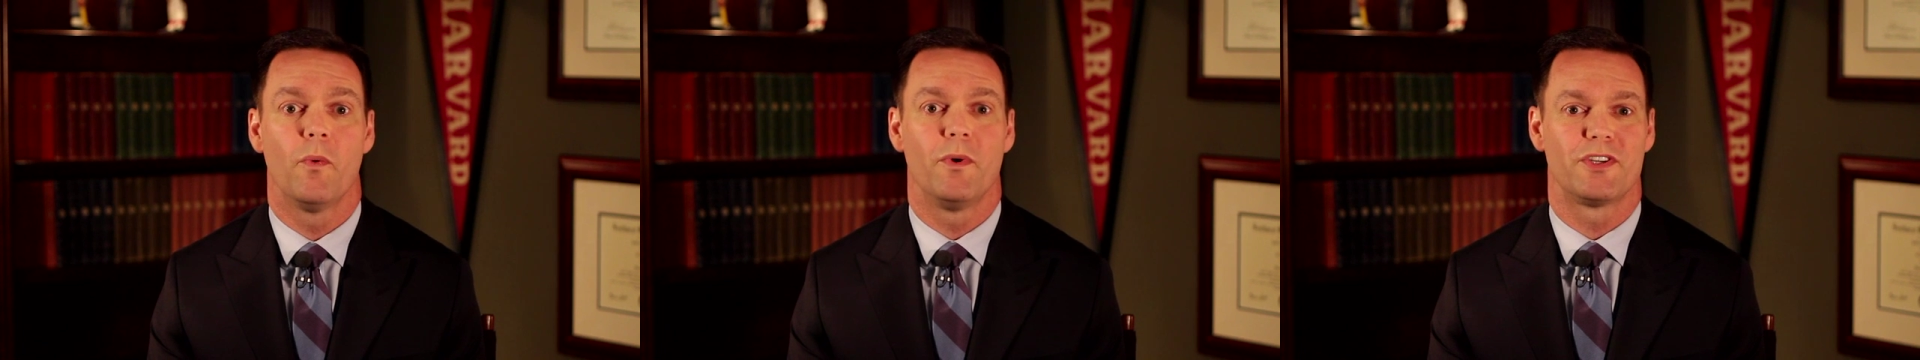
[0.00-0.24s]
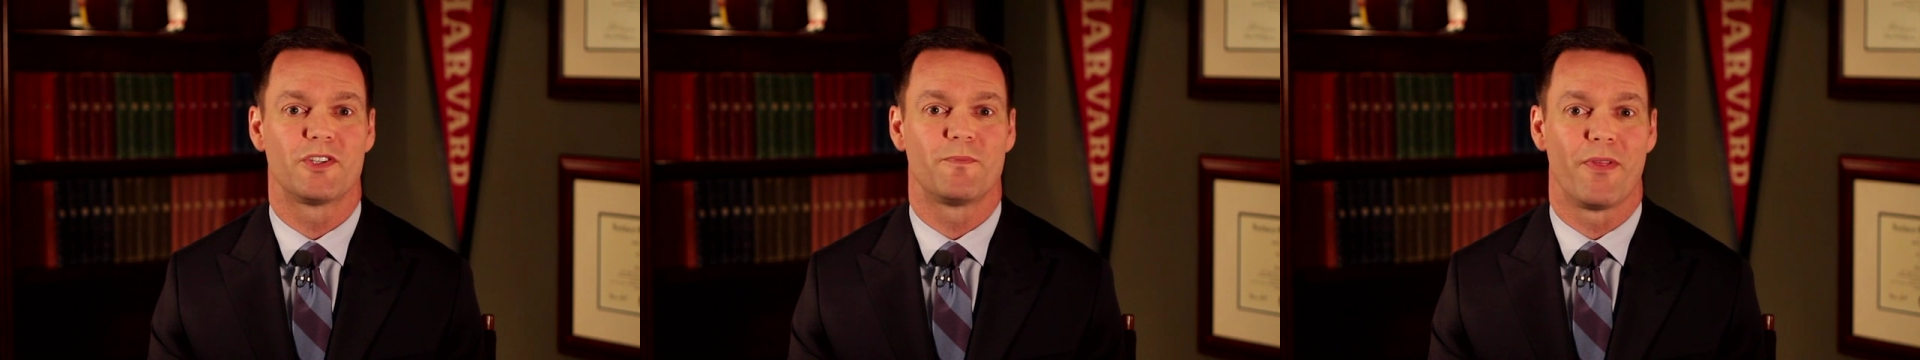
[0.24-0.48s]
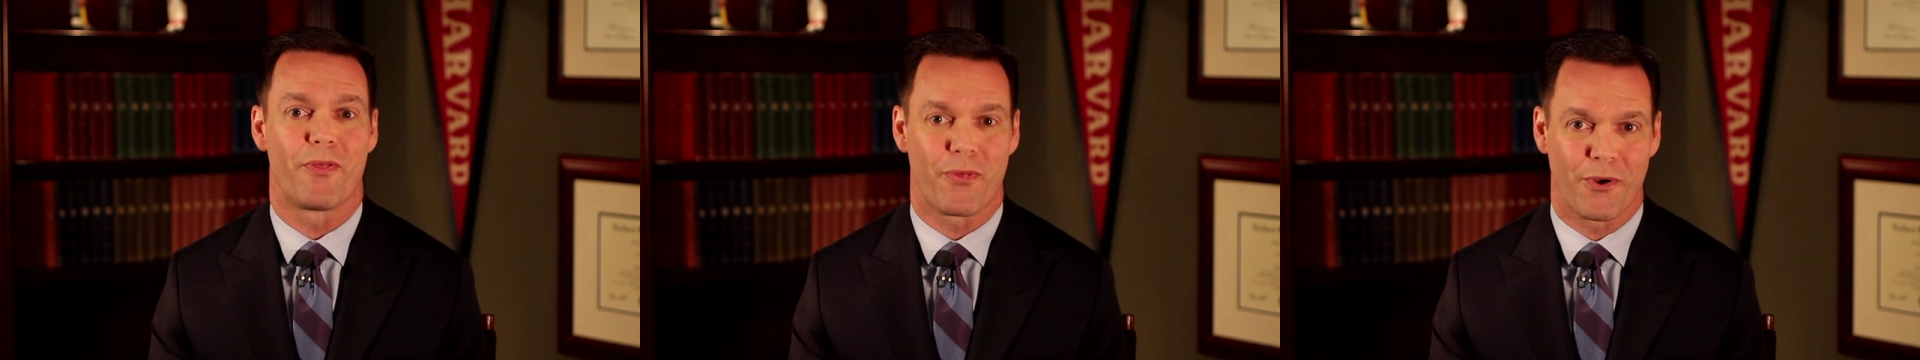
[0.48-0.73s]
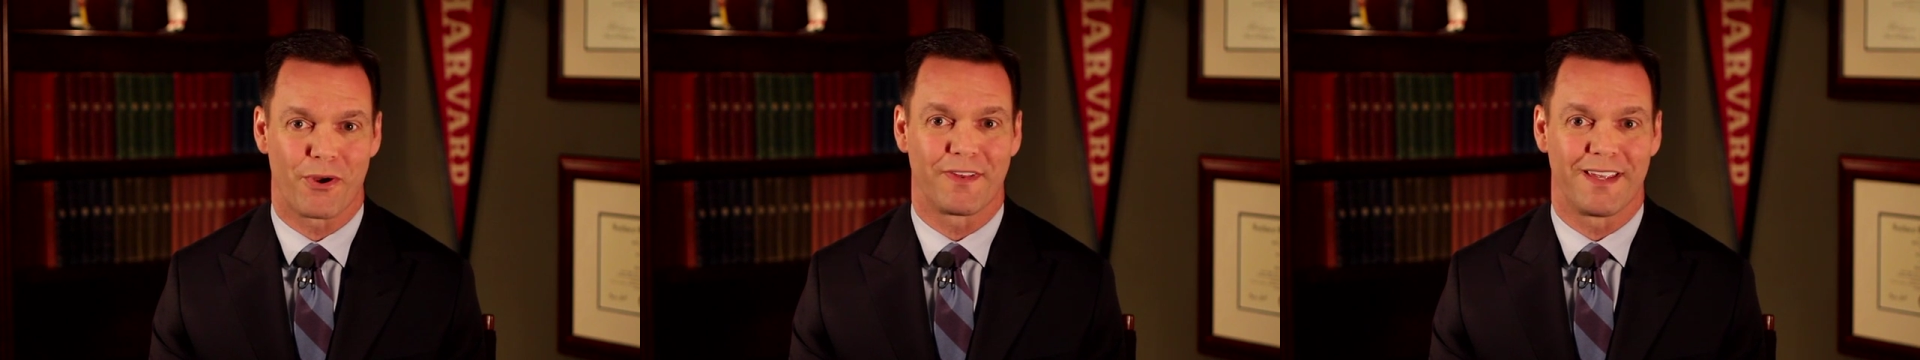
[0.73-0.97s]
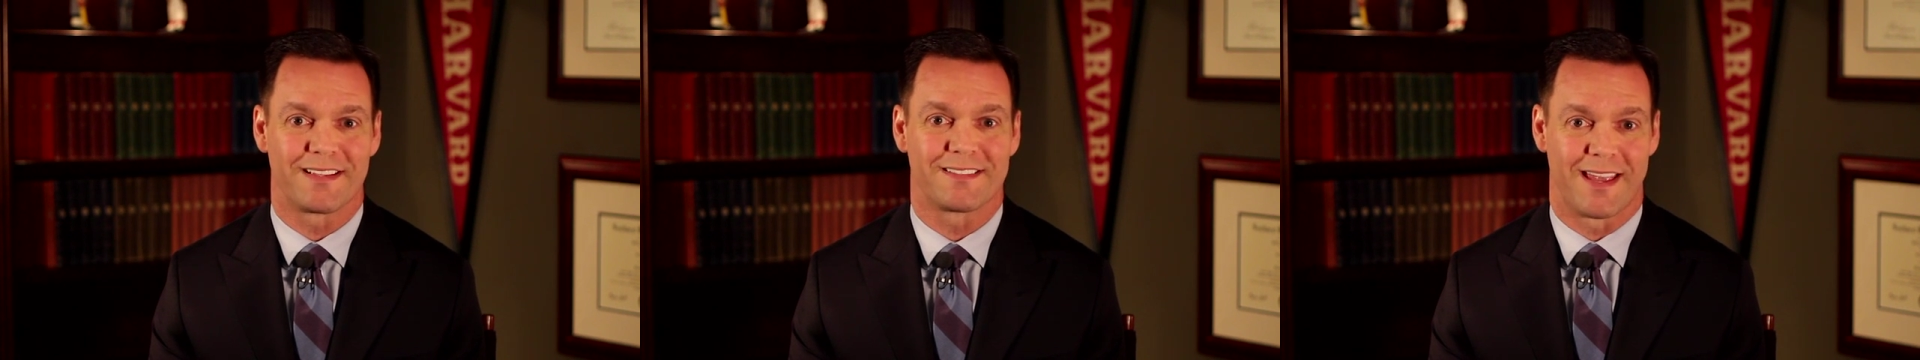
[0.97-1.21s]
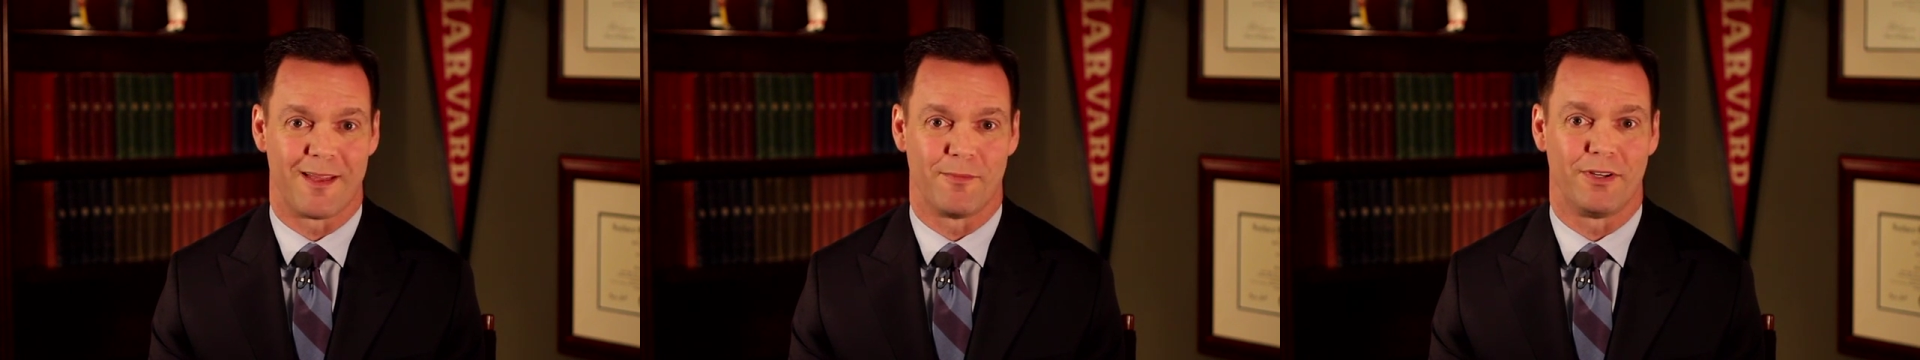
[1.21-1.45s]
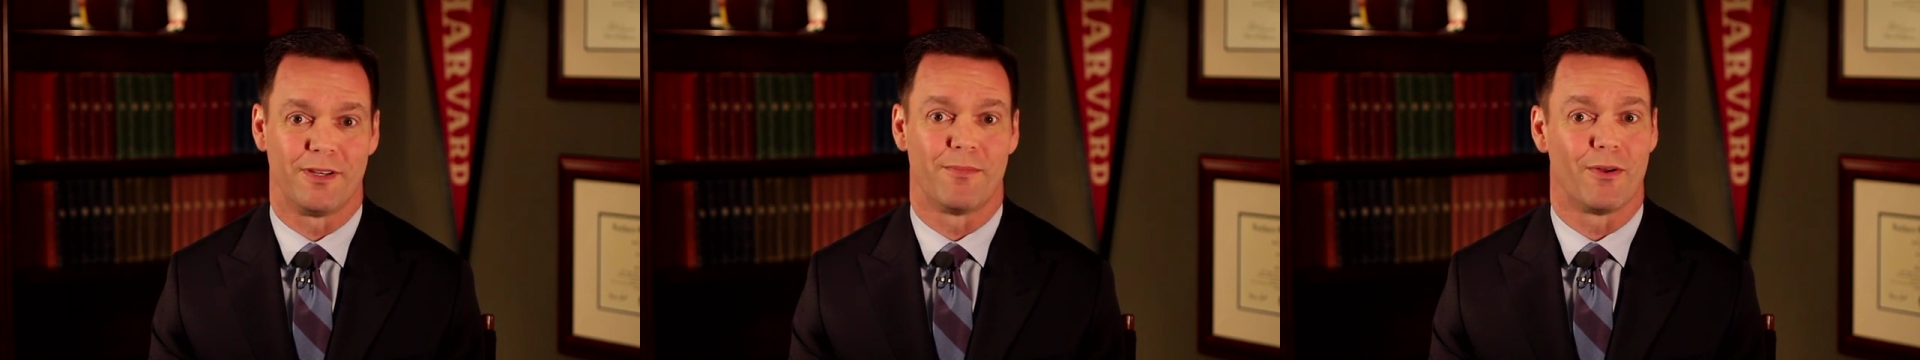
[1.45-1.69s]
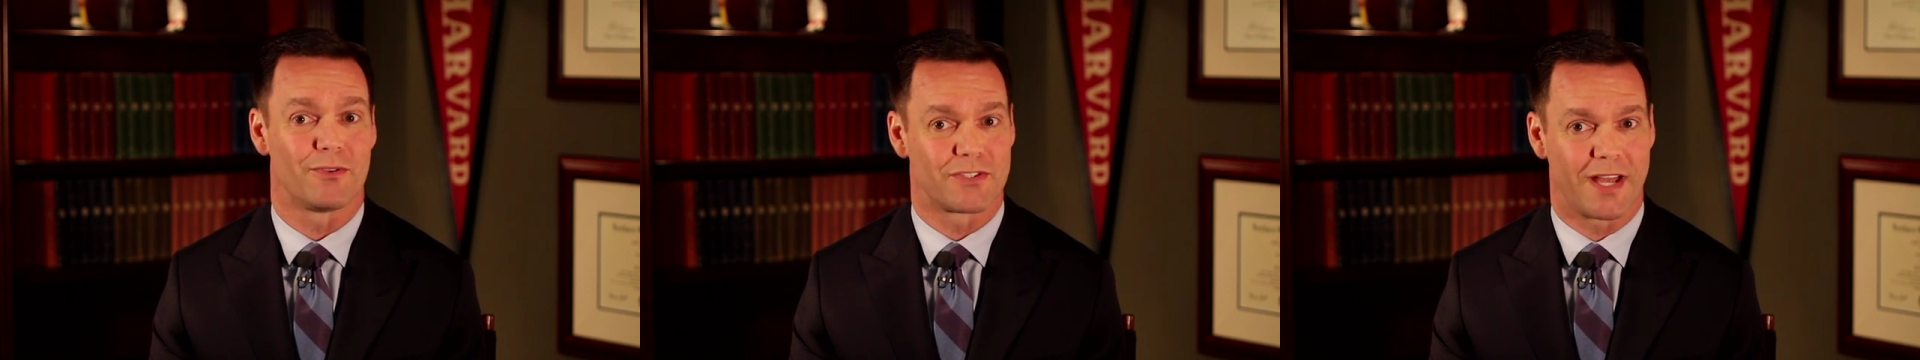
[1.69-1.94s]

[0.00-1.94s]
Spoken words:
which has been thoroughly examined in both